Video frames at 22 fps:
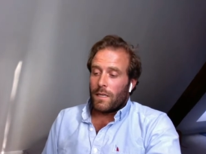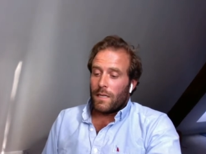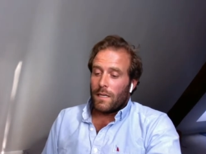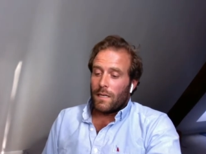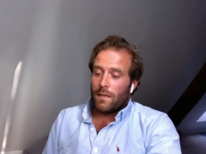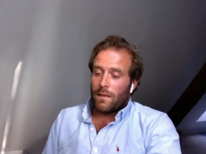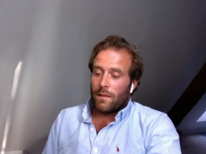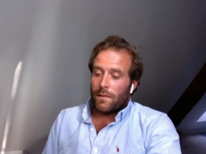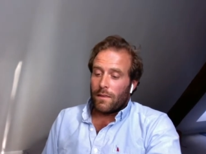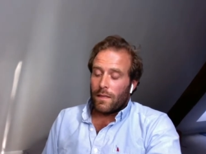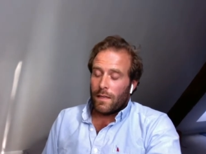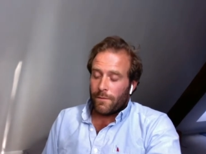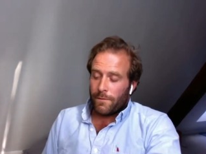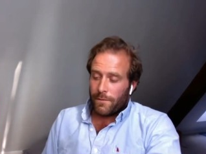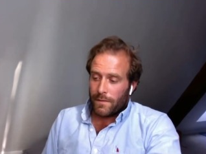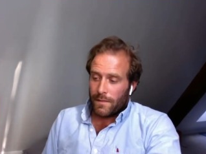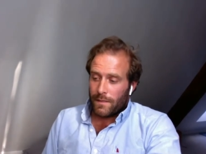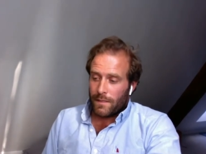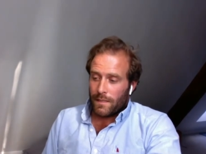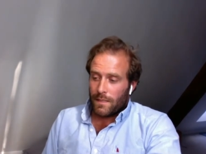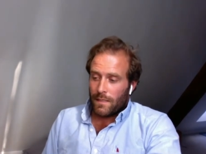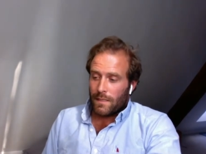we are
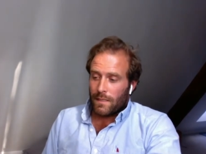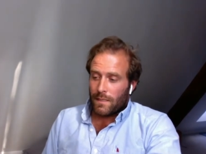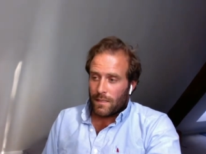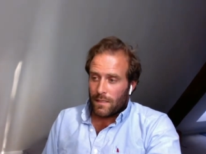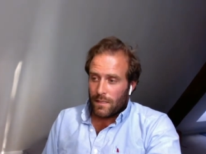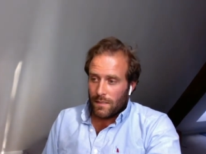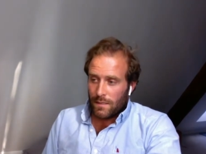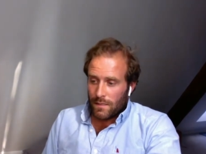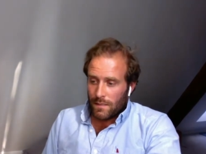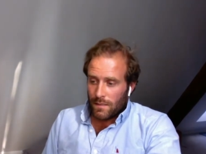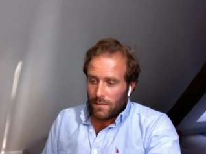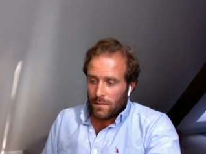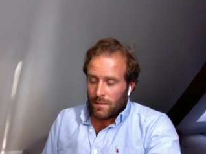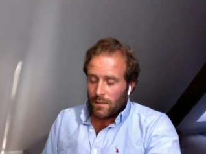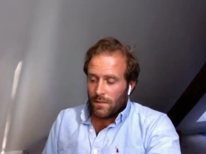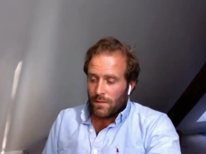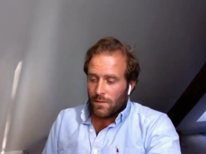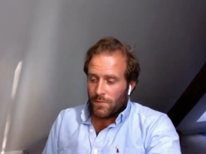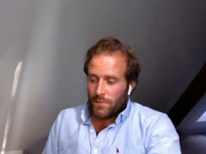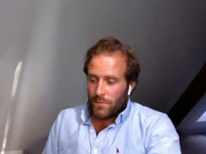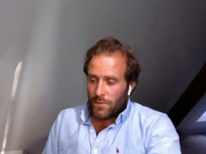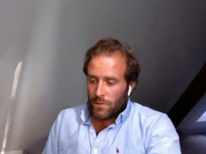definitely keen
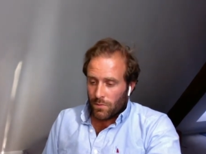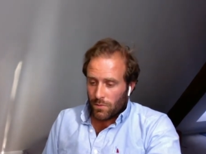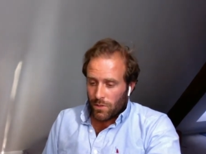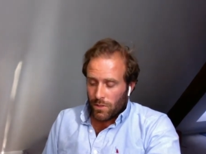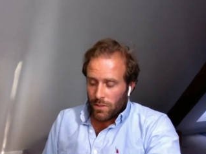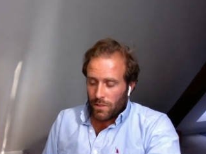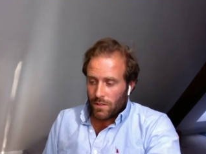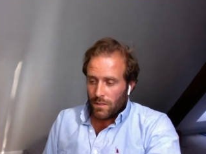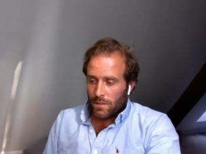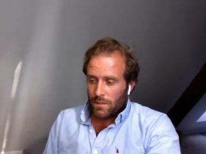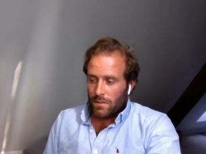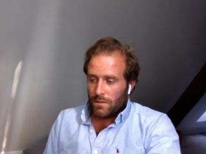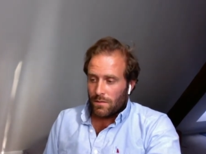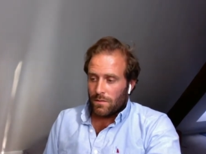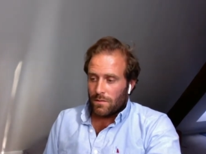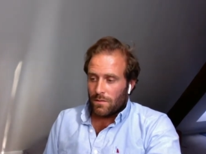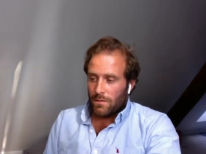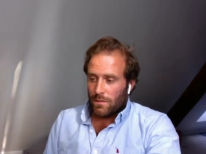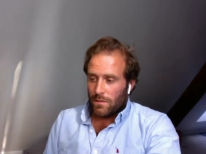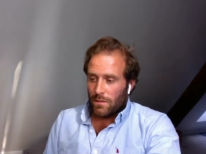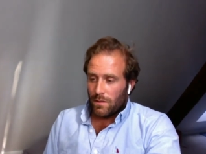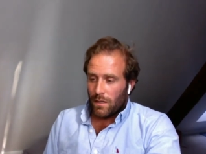in the future,
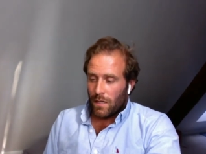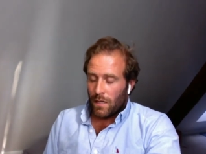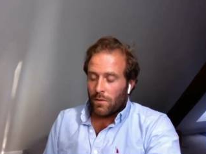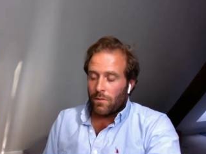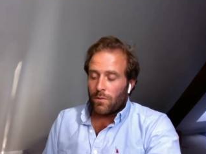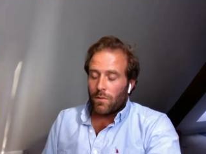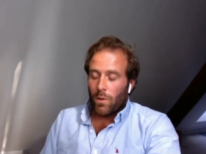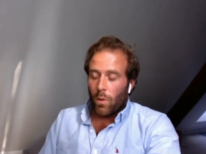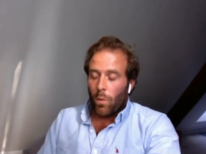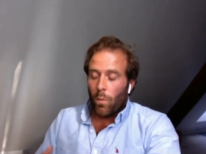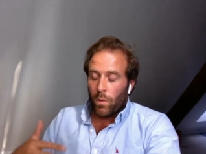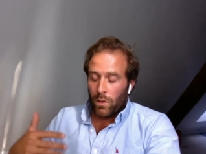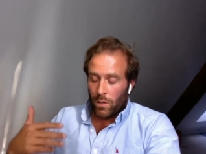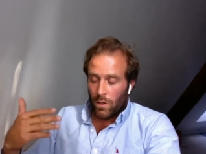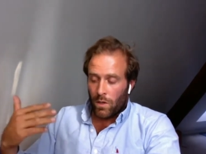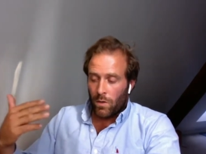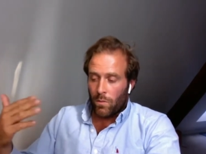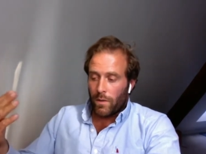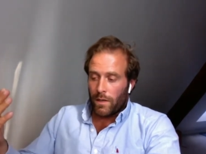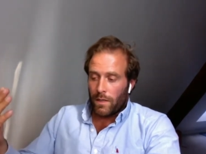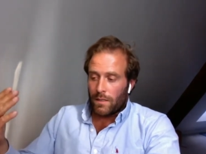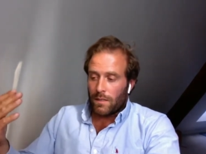and we
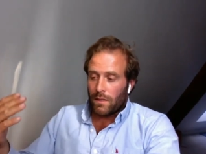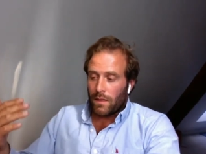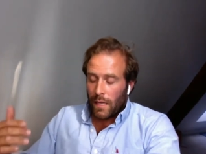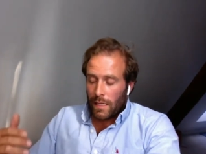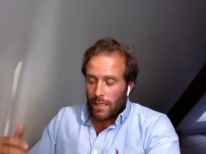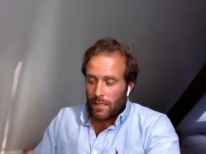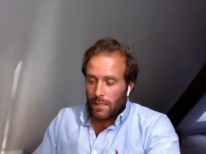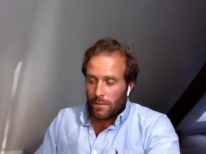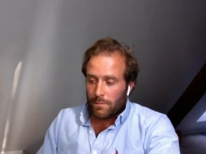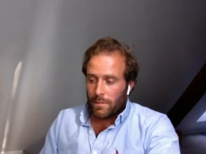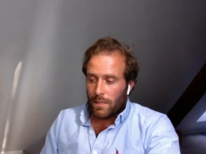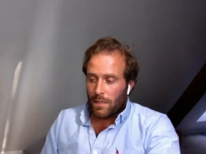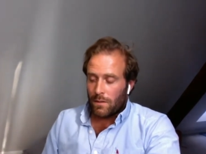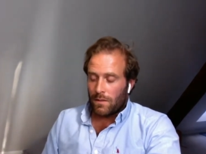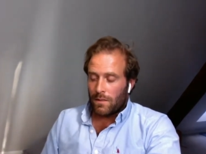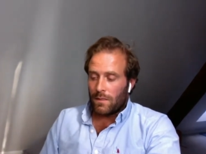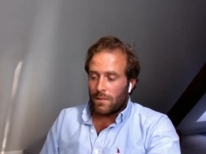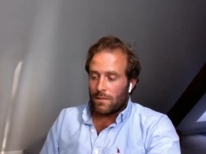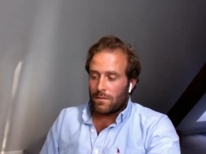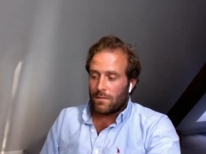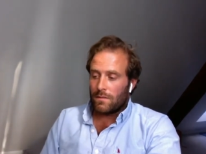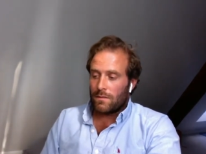already think
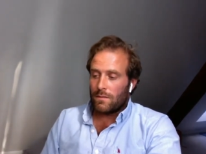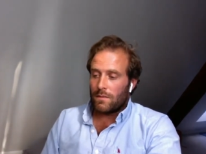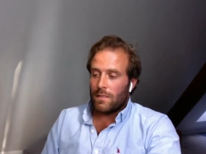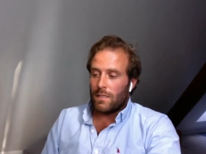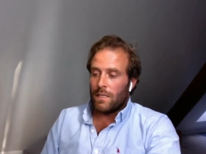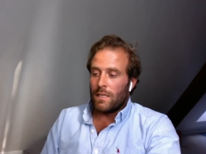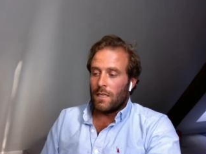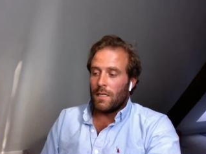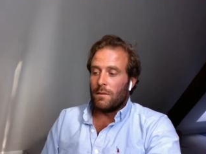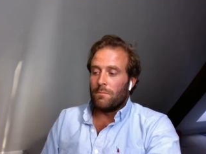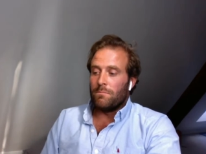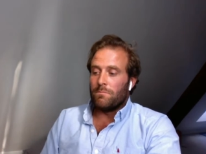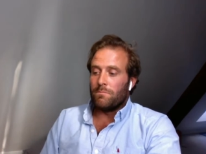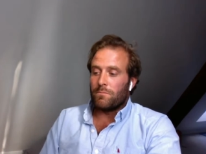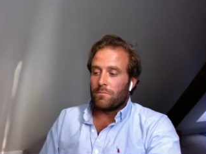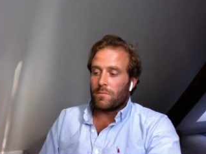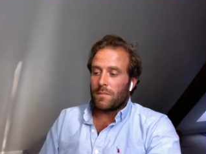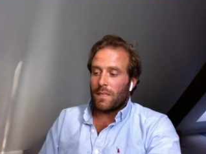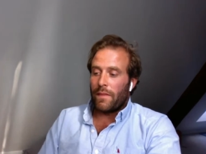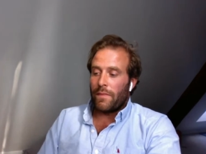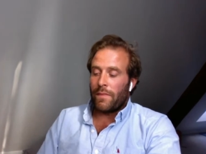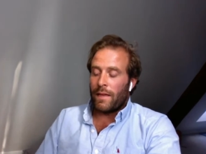about this,
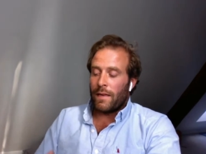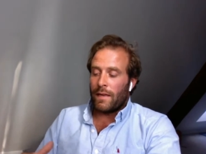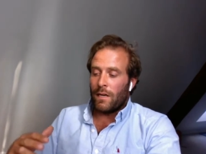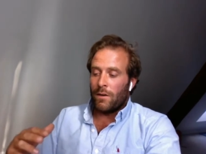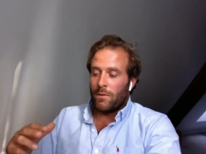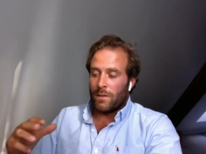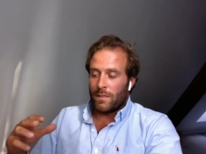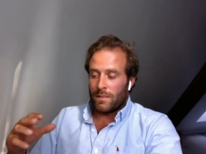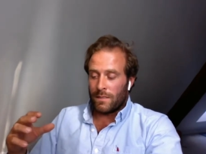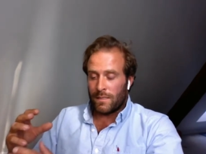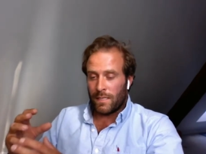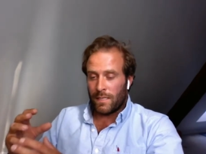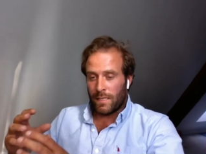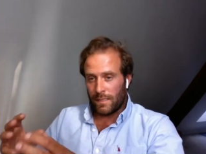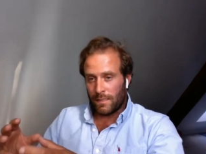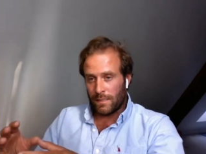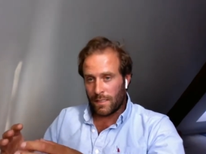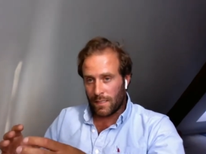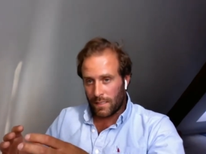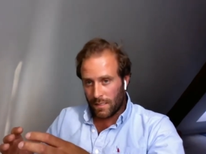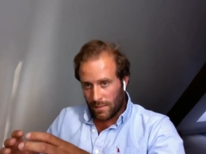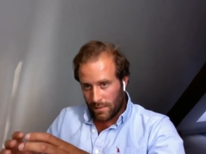that our
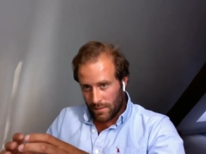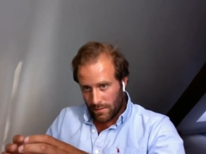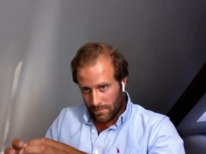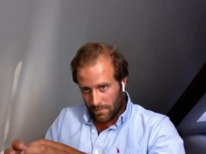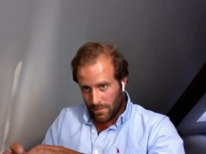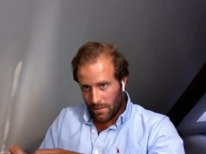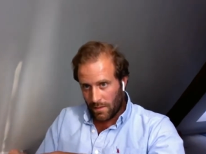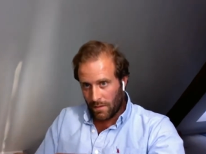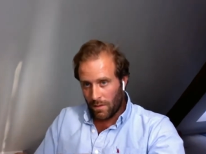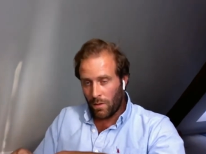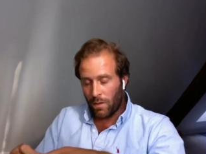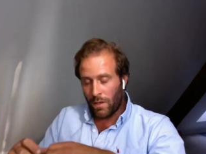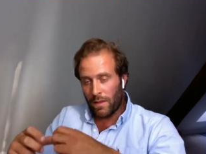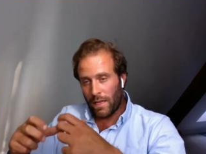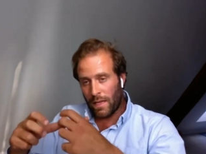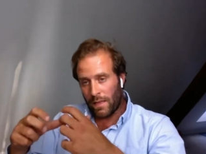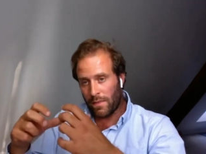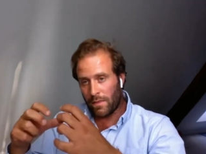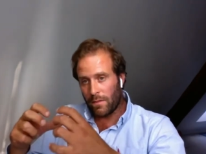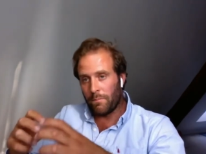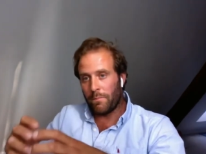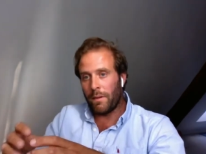technique
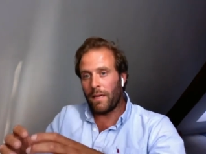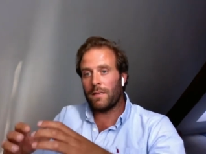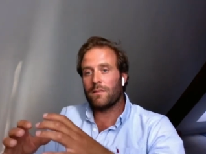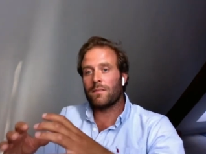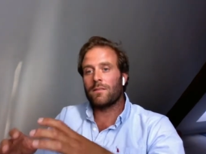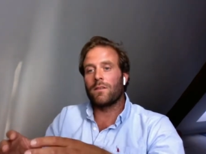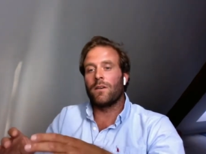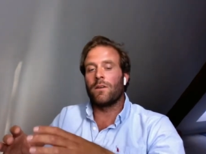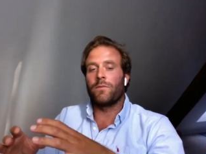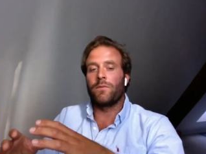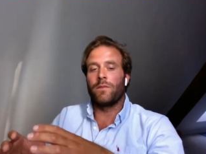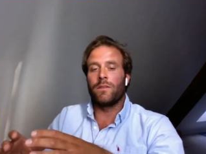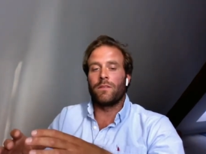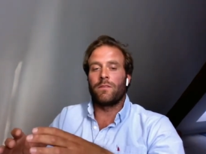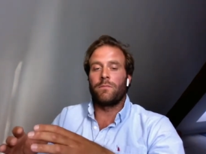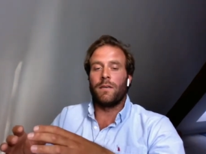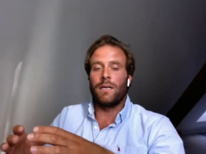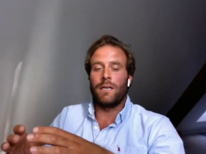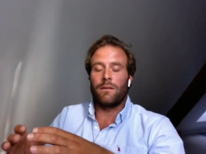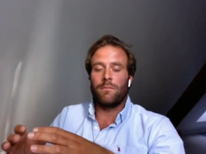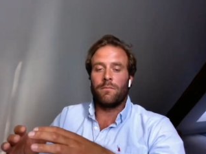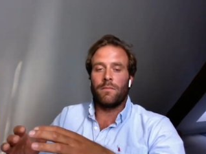and the base of the
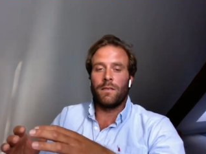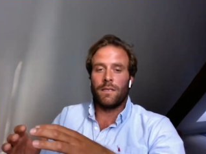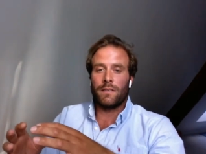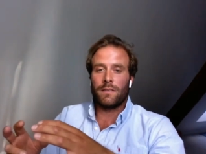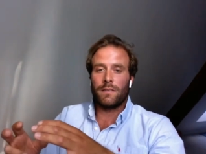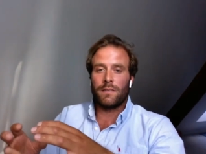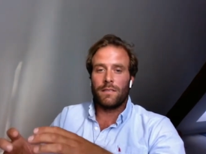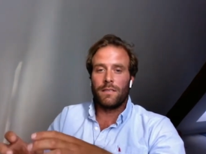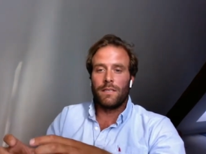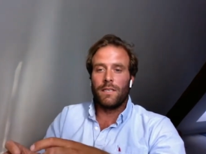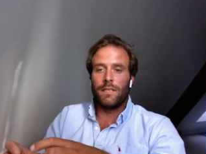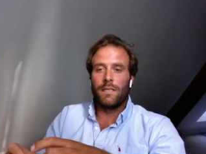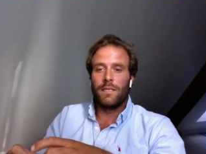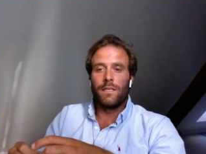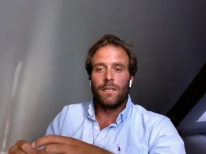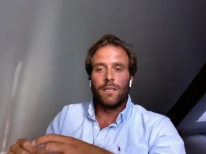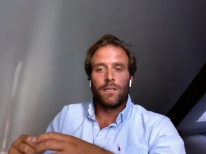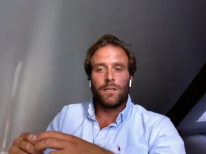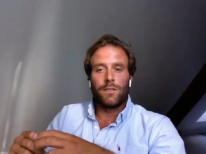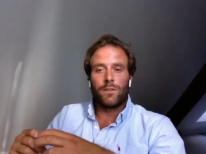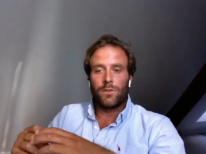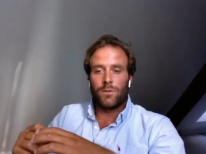Smartmark
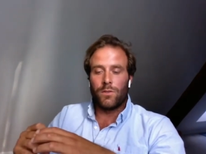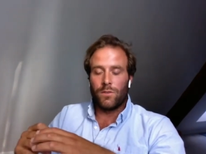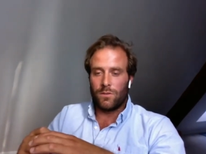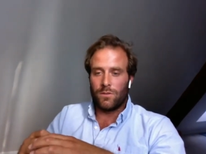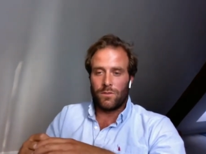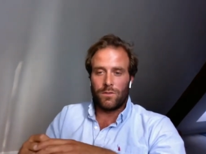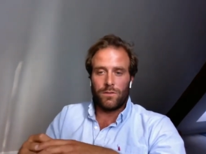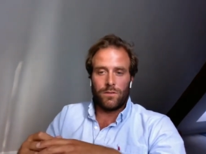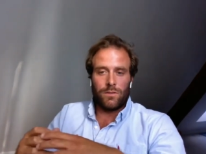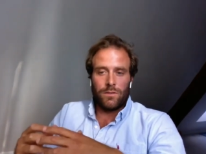could,